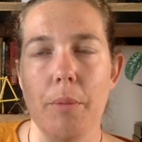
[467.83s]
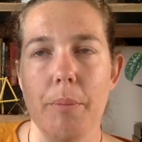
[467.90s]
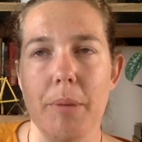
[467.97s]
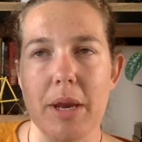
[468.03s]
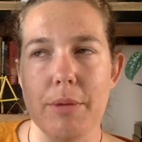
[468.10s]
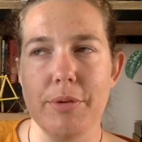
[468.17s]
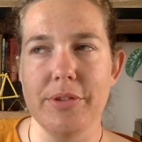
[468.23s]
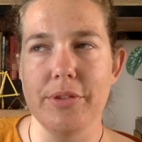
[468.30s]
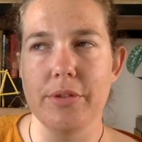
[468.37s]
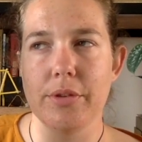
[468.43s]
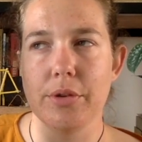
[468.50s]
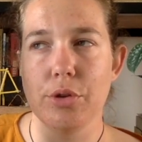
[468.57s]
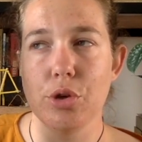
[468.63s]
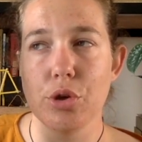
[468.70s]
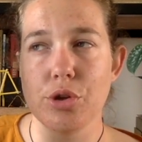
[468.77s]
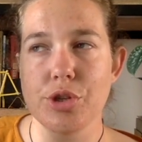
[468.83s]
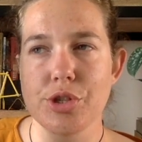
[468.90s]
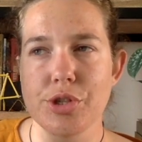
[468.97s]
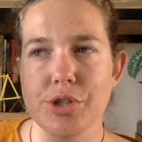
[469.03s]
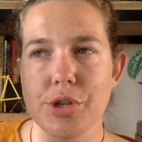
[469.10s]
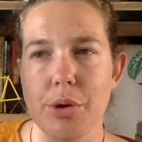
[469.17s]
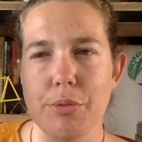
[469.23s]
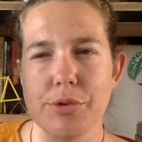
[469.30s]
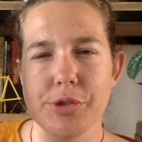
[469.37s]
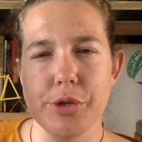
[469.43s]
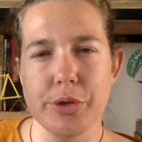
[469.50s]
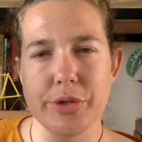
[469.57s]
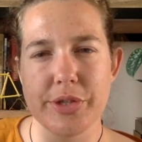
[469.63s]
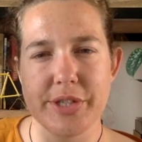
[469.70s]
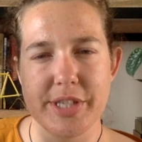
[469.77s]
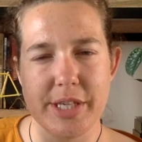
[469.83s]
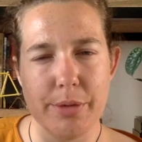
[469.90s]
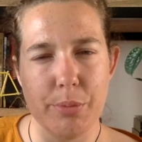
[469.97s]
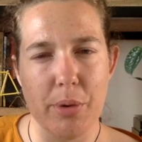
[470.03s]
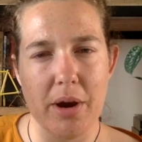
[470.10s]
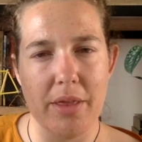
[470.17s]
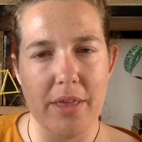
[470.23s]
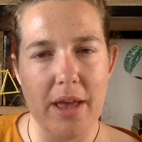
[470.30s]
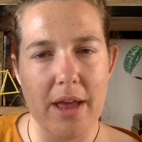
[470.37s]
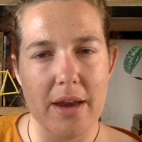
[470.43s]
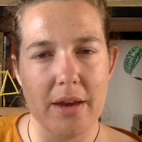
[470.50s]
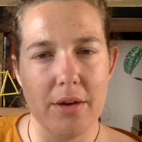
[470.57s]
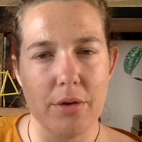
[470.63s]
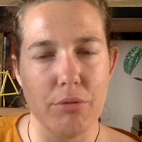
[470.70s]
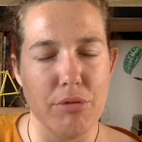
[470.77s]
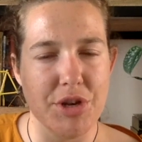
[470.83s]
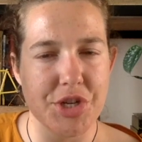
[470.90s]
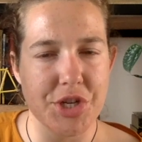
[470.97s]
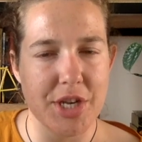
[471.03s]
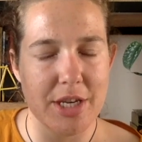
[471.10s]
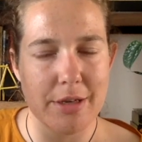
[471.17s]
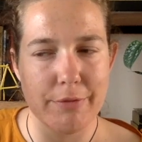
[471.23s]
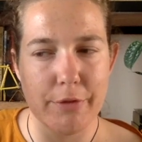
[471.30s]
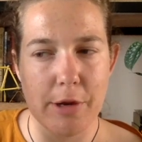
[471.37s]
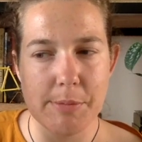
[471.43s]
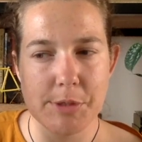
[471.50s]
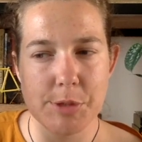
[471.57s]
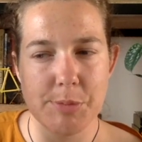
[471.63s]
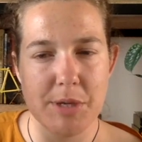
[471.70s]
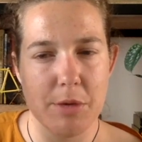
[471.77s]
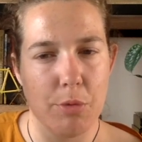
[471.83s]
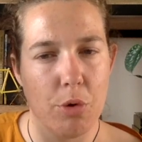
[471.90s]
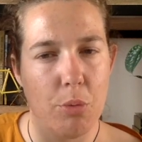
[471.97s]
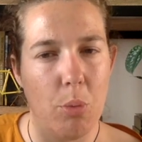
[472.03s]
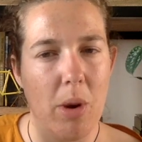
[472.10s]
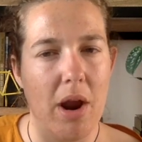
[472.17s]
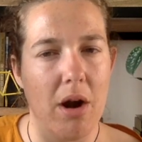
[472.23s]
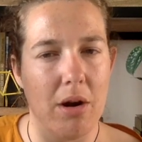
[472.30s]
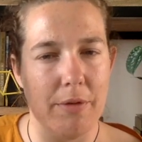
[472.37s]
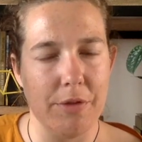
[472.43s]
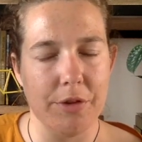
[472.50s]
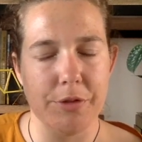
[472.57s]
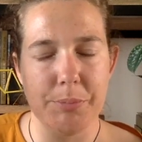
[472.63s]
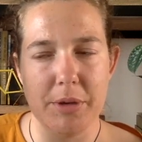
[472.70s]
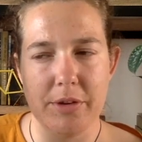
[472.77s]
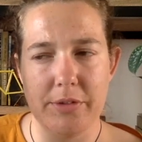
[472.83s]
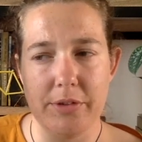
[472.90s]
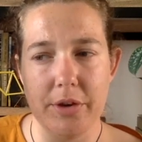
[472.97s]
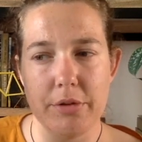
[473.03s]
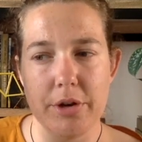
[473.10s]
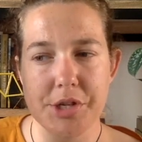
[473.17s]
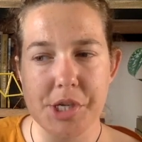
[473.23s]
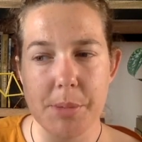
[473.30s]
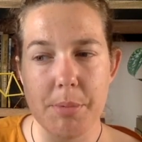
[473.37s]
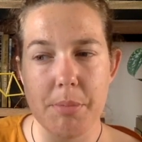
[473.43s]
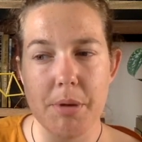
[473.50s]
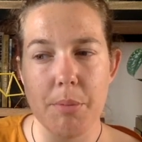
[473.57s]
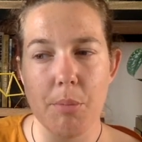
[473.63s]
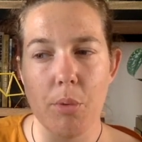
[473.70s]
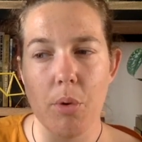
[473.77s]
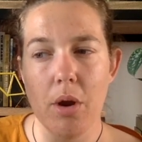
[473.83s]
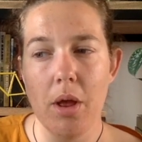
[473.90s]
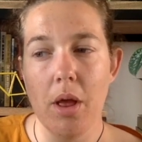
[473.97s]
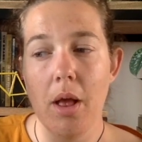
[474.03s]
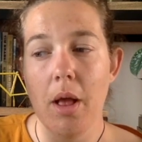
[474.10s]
But it was good, so it was good to see where that originated from, to be aware of the stereotype a bit more,